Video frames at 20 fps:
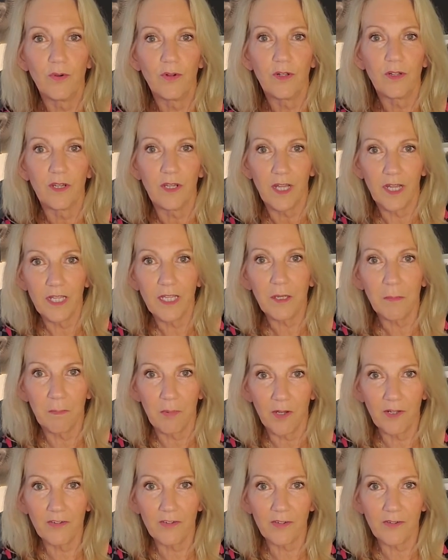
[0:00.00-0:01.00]
like
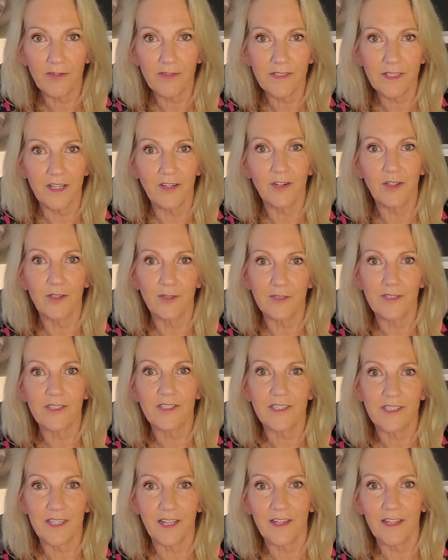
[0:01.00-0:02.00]
bundles and are used to
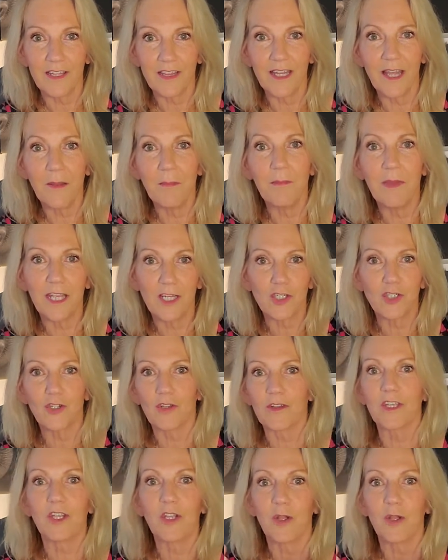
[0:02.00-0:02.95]
selling them, make sure that your